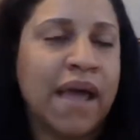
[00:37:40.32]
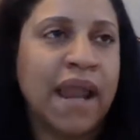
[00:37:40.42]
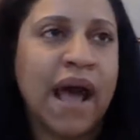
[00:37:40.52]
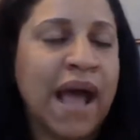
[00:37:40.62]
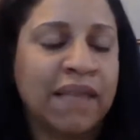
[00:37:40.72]

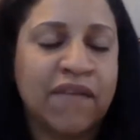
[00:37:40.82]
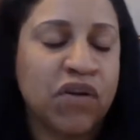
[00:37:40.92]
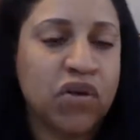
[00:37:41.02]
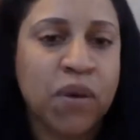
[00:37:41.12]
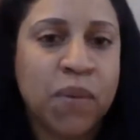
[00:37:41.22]
at a high
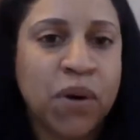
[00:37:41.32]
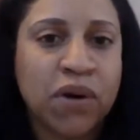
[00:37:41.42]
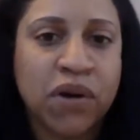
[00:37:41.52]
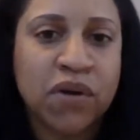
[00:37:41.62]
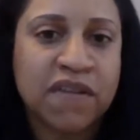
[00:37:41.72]
level, the
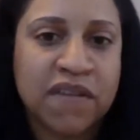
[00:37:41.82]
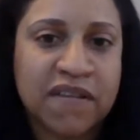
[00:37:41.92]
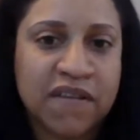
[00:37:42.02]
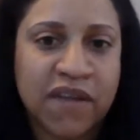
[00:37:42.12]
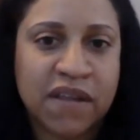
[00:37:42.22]
report notes that
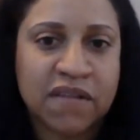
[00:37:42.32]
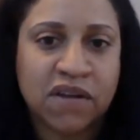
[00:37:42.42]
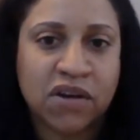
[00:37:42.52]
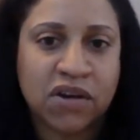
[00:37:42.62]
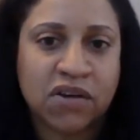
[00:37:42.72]
these events
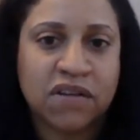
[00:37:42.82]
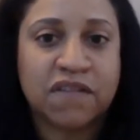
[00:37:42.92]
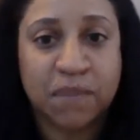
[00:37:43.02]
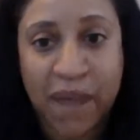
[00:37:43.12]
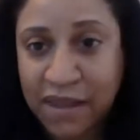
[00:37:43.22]
occurred
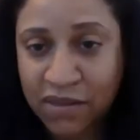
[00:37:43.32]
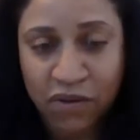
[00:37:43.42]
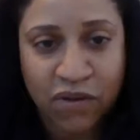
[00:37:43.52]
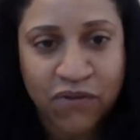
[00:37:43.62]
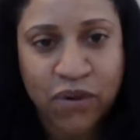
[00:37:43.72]
despite the
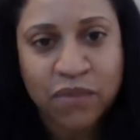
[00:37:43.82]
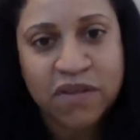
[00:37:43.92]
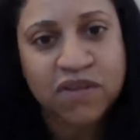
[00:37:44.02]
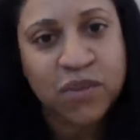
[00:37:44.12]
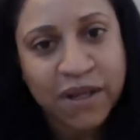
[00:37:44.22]
reforms
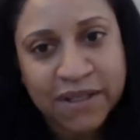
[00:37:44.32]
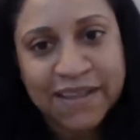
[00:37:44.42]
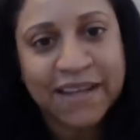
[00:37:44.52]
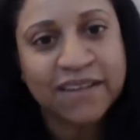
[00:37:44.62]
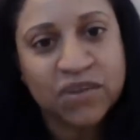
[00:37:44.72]
in
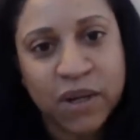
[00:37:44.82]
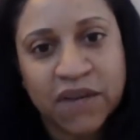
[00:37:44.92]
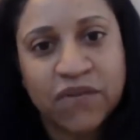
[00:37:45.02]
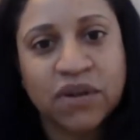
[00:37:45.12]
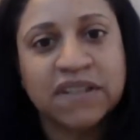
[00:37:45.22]
2010 and
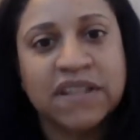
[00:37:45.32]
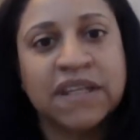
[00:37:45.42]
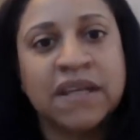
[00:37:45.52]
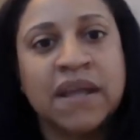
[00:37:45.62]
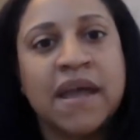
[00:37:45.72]

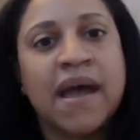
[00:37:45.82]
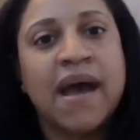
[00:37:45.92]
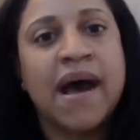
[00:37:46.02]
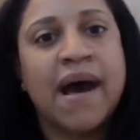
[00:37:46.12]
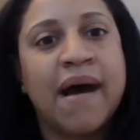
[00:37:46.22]
2014.
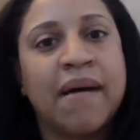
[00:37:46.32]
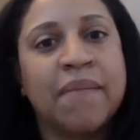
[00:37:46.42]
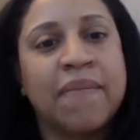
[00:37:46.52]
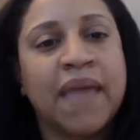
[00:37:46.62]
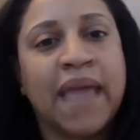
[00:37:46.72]

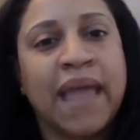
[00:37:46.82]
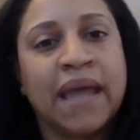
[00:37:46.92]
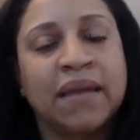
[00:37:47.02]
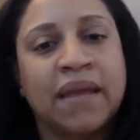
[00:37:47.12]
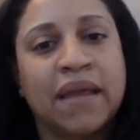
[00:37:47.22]
And
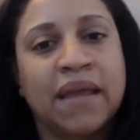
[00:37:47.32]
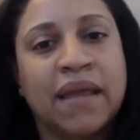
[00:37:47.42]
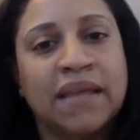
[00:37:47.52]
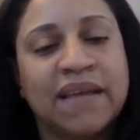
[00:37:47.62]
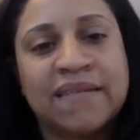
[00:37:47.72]

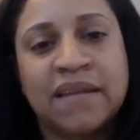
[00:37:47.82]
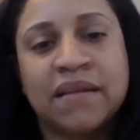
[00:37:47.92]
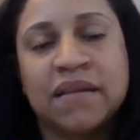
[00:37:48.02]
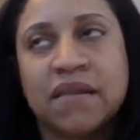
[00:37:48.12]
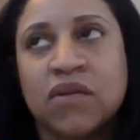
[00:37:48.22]

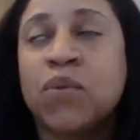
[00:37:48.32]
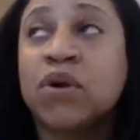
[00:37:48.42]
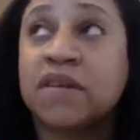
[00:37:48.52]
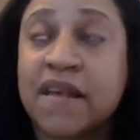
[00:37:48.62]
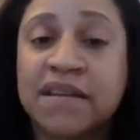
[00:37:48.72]
the
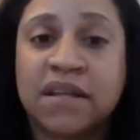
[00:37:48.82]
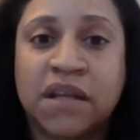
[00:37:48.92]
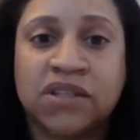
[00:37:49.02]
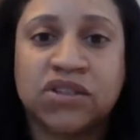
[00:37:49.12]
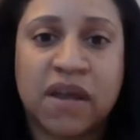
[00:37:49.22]
report doesn't
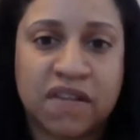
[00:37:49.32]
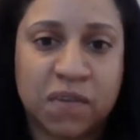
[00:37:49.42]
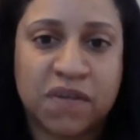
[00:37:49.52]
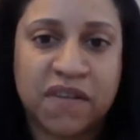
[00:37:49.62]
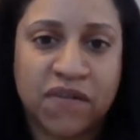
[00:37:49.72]
address
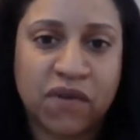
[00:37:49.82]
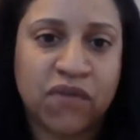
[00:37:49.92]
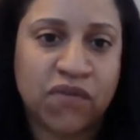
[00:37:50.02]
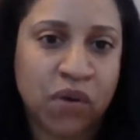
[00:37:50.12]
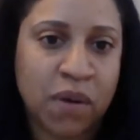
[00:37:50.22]
specific
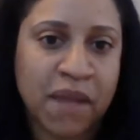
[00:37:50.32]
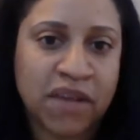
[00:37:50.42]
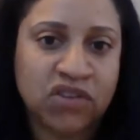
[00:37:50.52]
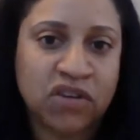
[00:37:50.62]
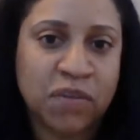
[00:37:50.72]
reform
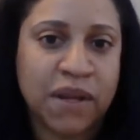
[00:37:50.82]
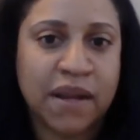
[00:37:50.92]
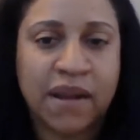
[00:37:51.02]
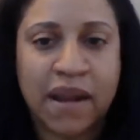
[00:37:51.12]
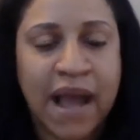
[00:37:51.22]
measures, but
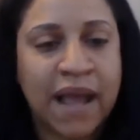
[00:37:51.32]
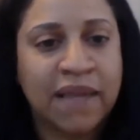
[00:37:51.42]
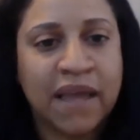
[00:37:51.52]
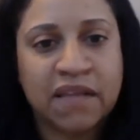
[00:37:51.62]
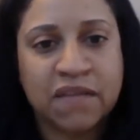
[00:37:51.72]
it
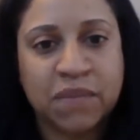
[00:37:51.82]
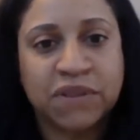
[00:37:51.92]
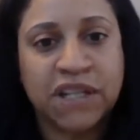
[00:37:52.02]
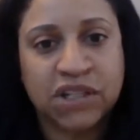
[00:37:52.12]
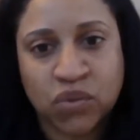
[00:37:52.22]
highlights
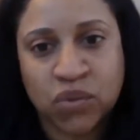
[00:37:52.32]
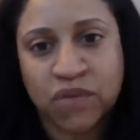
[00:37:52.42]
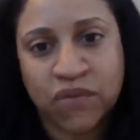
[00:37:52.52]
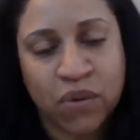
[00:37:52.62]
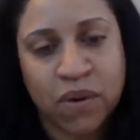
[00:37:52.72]
potential
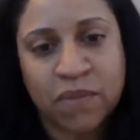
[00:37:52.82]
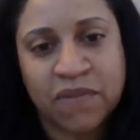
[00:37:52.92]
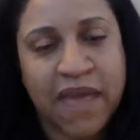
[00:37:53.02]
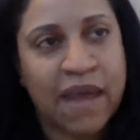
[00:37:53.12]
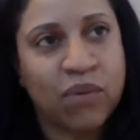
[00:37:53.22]

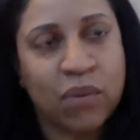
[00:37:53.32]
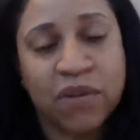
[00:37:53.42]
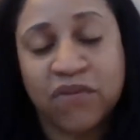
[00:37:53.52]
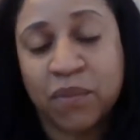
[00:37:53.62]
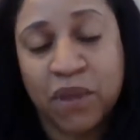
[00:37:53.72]
reforms that will
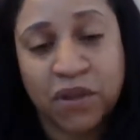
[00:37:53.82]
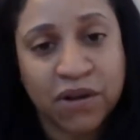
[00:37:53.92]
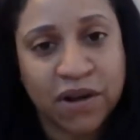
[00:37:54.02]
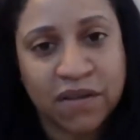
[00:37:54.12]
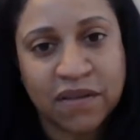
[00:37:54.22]
be
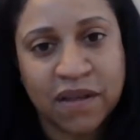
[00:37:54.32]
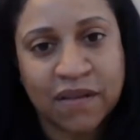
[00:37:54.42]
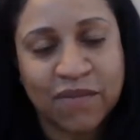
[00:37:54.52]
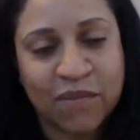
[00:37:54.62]
familiar to